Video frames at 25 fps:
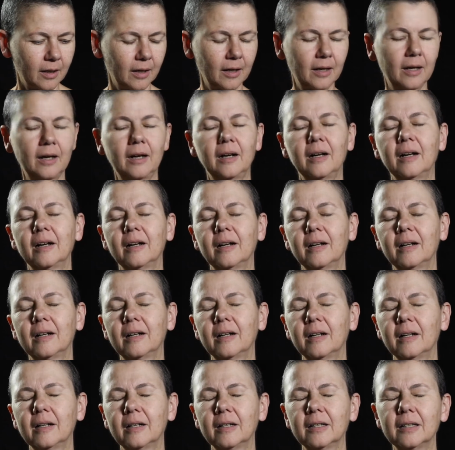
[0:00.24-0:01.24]

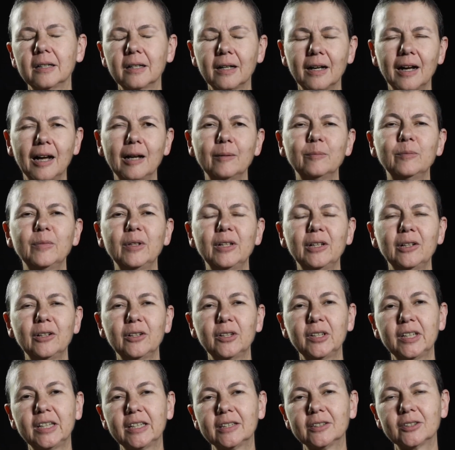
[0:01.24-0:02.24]
I'm
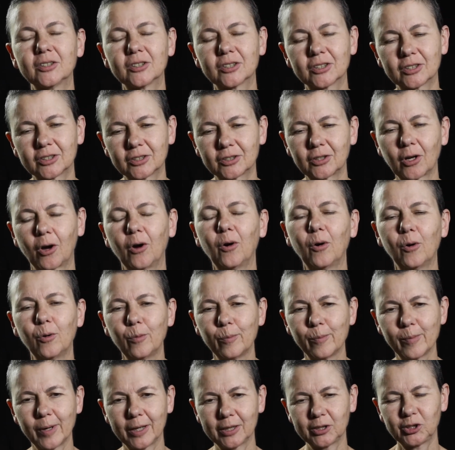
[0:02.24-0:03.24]
learning
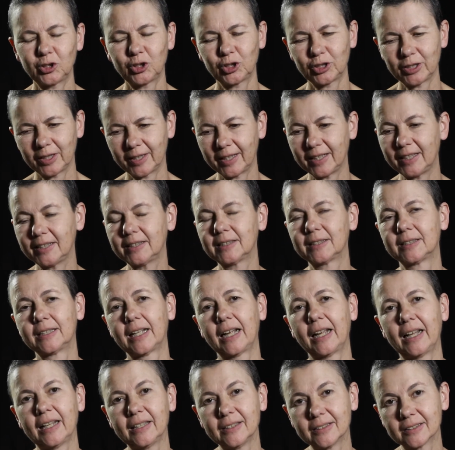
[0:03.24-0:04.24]
so much these
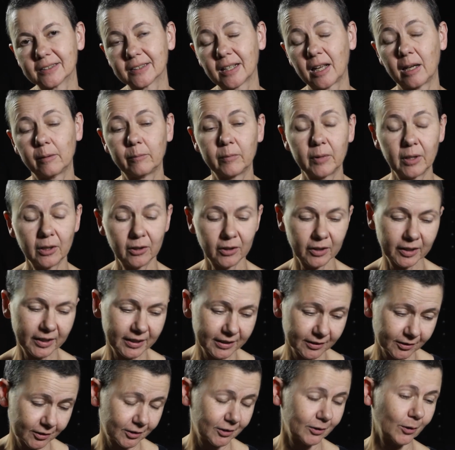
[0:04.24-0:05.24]
days. I'm
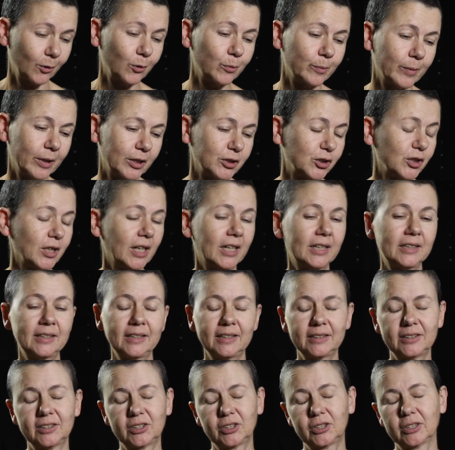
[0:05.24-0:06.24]
learning so much, and
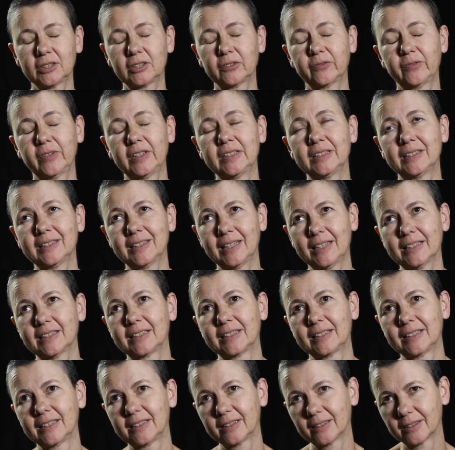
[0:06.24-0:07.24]
it's just
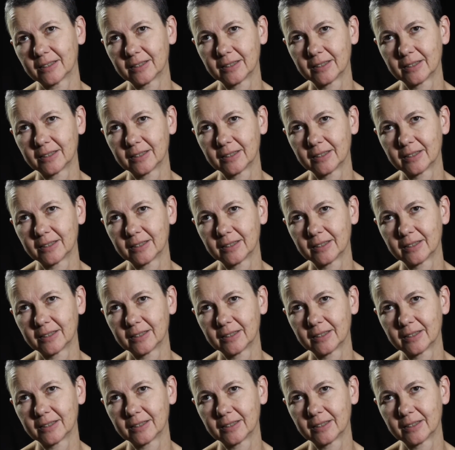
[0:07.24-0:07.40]
fantastic.